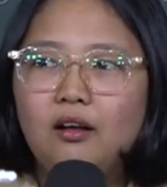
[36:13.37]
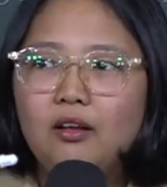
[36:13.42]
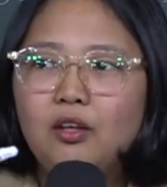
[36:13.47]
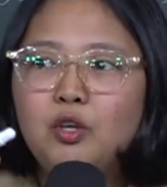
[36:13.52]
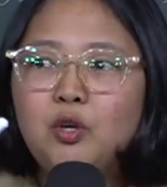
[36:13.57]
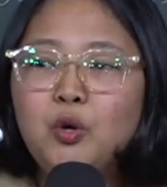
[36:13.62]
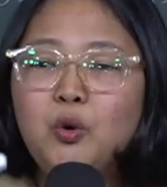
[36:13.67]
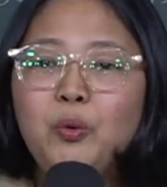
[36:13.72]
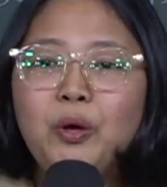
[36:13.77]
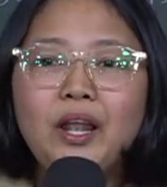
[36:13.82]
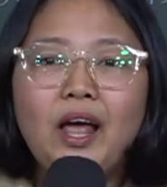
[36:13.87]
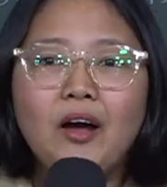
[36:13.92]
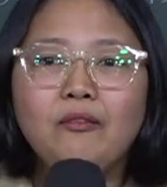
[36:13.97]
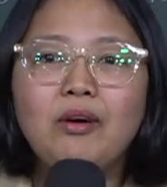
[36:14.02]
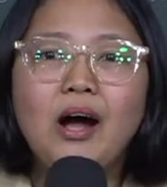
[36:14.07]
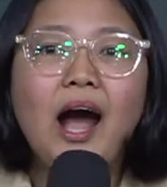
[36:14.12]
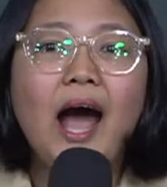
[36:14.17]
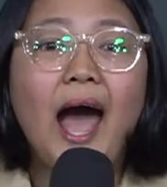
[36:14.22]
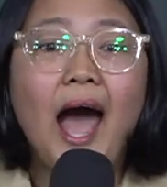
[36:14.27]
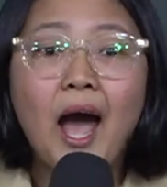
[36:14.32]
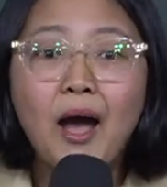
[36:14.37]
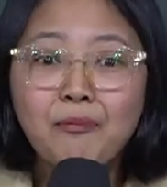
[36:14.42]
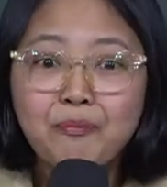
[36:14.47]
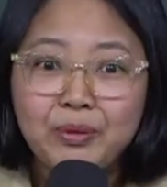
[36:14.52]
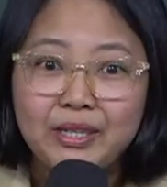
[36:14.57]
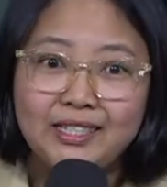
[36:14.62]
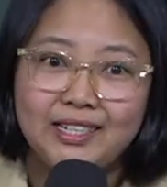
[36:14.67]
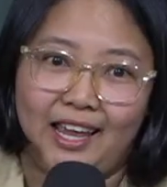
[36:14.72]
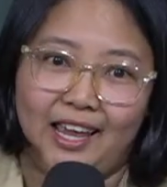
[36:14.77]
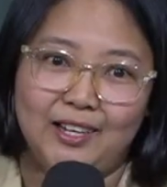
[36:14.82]
you will have a
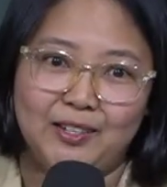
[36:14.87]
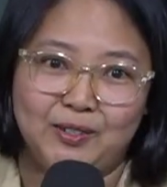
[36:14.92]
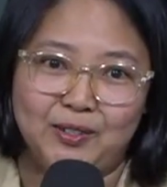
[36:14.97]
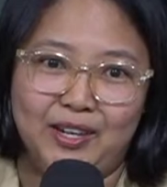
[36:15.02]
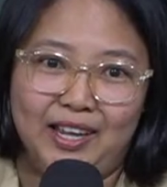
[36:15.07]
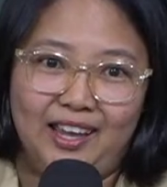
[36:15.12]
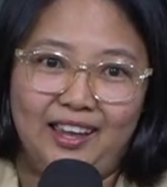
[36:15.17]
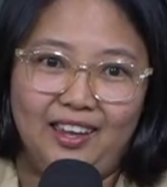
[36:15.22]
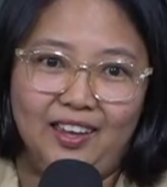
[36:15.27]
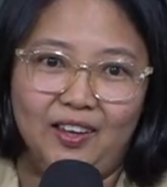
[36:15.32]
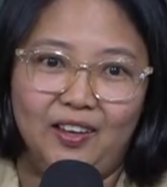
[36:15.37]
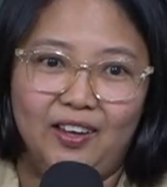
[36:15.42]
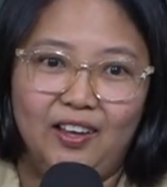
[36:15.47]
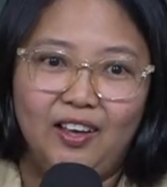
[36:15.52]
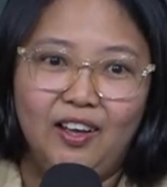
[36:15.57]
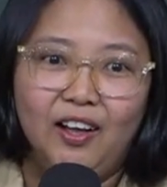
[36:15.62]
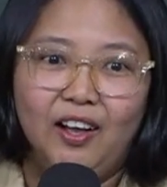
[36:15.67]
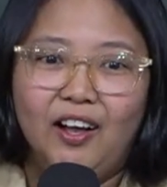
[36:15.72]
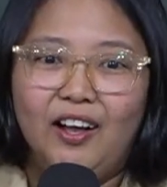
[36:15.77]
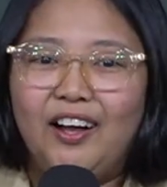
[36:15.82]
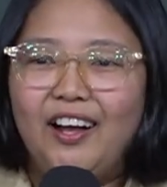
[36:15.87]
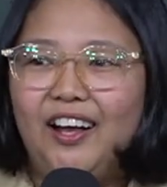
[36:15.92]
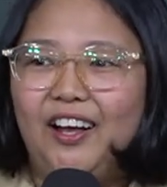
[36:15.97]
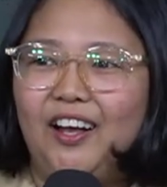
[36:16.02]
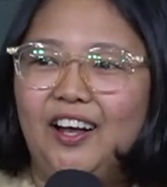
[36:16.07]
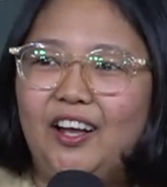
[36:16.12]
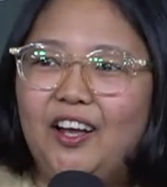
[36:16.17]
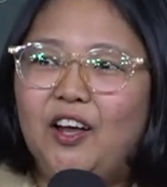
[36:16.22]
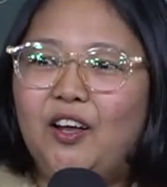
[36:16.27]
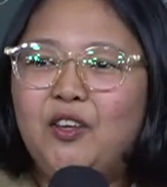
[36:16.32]
happy day today.
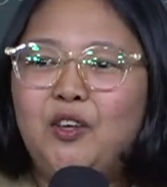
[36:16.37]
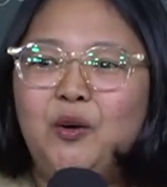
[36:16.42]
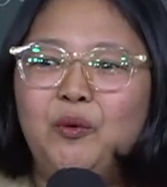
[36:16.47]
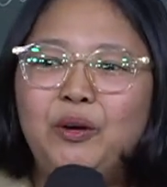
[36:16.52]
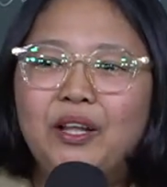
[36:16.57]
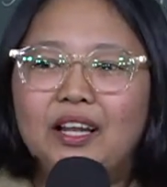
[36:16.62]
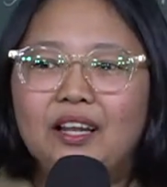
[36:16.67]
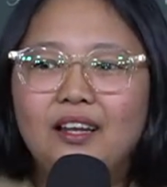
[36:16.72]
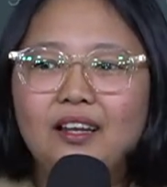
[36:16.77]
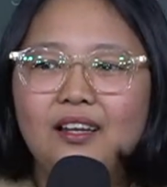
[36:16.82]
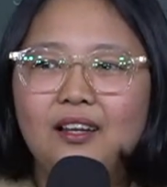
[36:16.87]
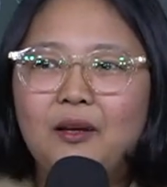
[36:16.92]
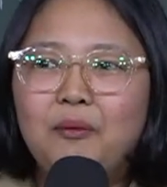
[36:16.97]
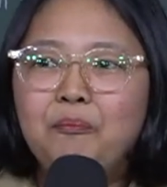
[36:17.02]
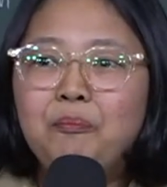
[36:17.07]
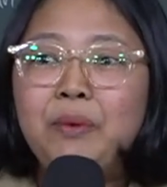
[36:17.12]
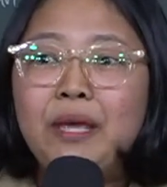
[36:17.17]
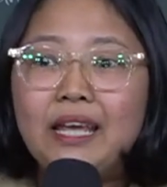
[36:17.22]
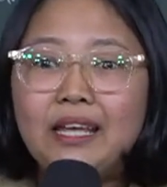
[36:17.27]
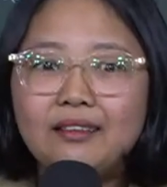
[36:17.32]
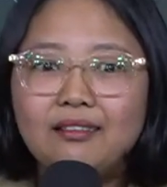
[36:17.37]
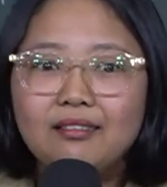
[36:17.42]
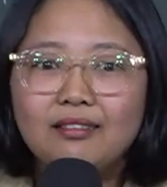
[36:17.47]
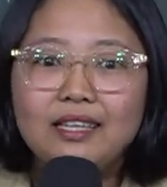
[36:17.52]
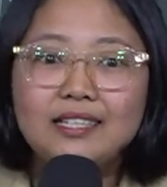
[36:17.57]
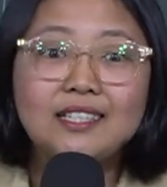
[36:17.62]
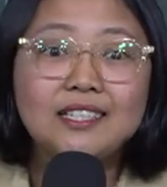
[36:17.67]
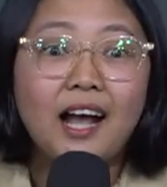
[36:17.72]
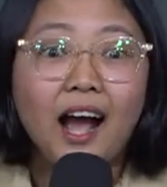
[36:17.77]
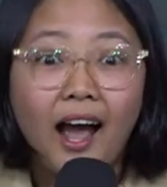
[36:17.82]
Uh, you will meet
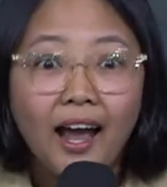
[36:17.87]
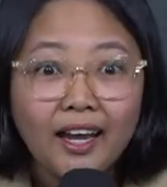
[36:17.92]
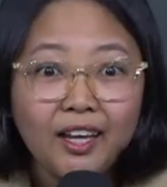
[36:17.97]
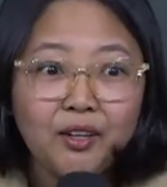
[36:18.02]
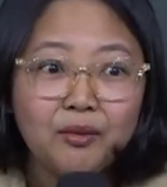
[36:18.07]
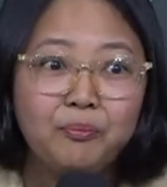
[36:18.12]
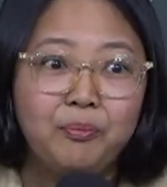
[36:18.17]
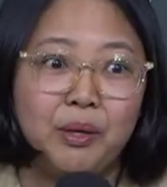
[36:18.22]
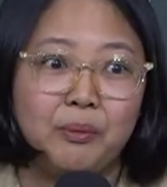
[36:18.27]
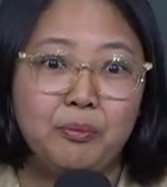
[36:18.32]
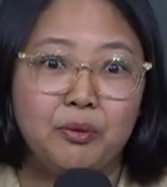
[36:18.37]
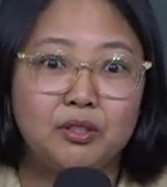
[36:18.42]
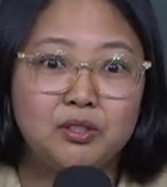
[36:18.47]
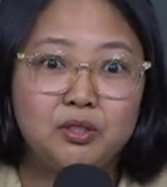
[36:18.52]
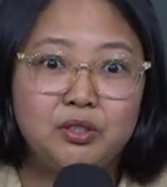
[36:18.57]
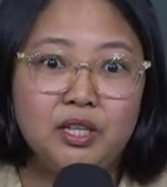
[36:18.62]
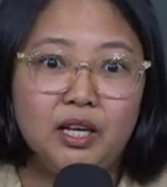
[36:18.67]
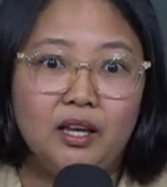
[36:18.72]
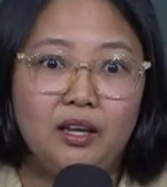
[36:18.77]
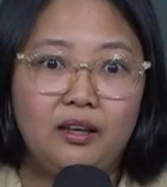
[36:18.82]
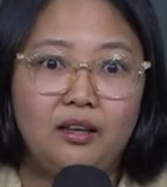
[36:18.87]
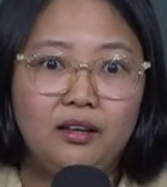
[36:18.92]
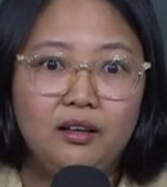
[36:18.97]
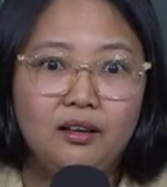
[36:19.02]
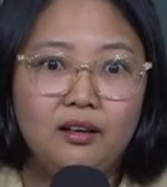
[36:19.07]
this kind of people today.